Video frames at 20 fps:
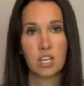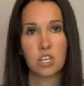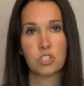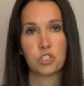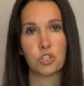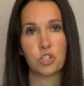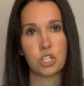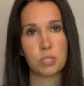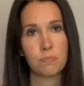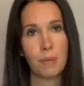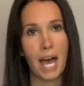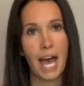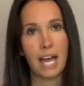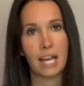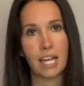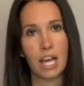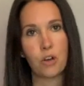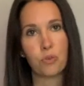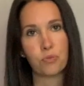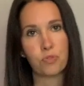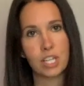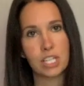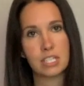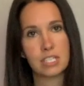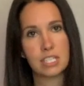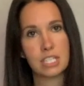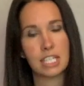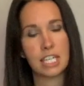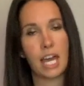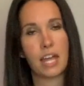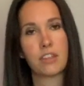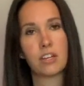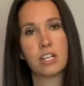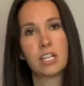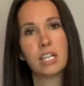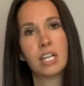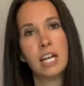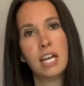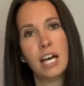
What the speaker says: So just pack outfits together,